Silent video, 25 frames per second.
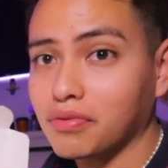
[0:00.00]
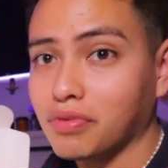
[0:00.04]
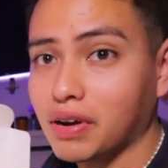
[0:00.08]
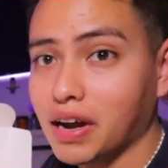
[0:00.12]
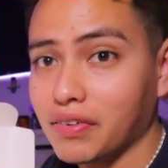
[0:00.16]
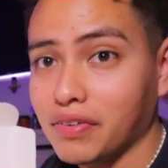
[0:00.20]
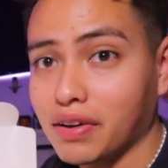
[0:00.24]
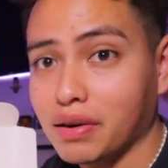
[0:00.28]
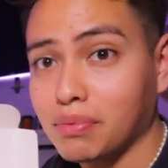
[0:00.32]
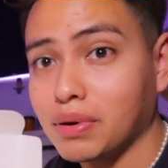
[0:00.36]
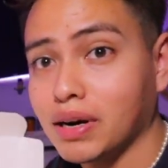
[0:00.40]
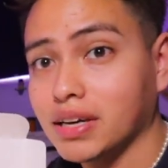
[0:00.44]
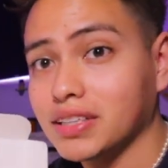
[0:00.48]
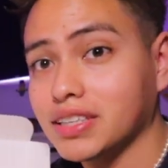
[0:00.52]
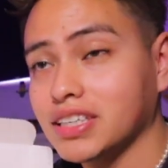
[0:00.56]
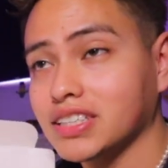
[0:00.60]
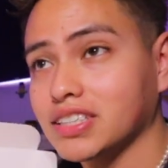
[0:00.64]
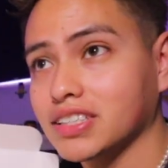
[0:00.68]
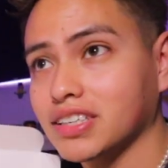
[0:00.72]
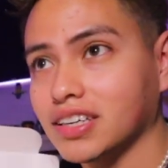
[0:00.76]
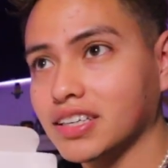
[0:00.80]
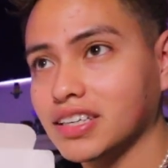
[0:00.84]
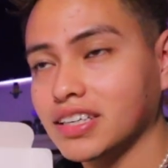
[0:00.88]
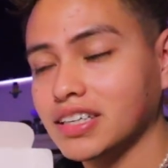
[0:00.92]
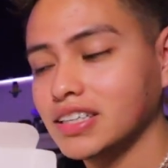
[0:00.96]
raving about these
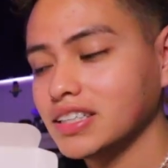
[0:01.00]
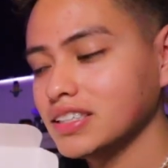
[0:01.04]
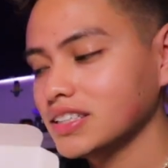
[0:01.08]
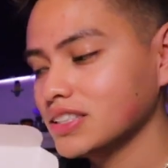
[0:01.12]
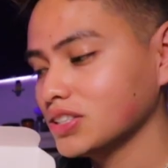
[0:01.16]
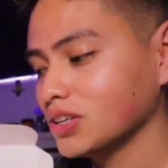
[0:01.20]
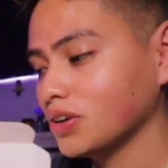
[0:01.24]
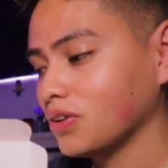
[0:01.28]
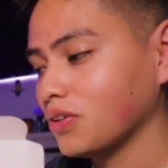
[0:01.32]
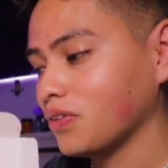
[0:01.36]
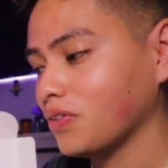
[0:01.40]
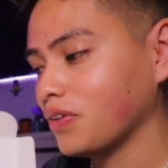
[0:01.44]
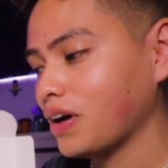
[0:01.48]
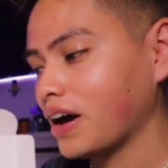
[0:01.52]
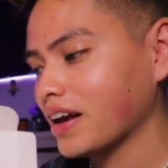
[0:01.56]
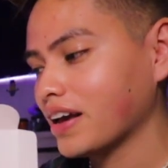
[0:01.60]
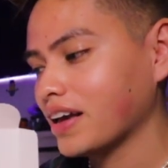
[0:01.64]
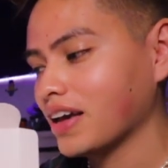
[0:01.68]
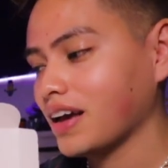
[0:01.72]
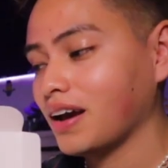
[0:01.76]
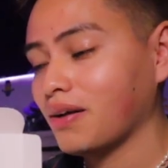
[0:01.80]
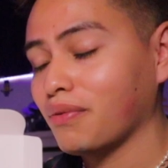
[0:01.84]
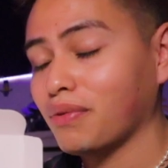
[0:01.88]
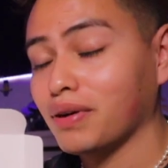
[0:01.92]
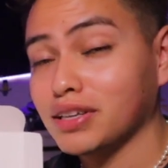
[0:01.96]
cookies, so I
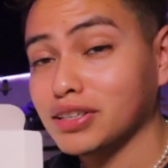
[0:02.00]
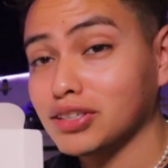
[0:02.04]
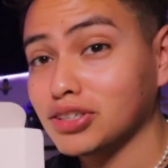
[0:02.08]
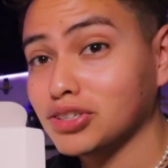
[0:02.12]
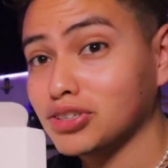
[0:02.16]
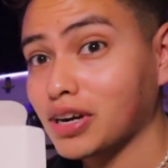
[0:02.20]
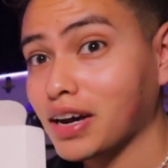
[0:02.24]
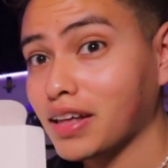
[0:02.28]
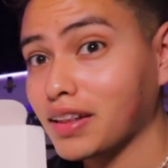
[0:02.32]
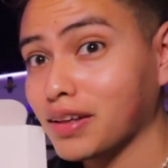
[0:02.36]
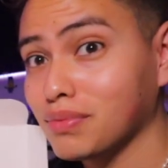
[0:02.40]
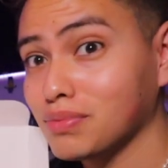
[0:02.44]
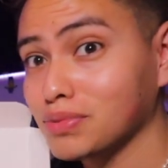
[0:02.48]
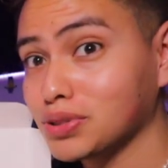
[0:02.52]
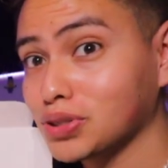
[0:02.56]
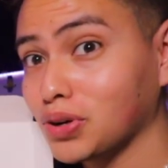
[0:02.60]
can't wait to try them.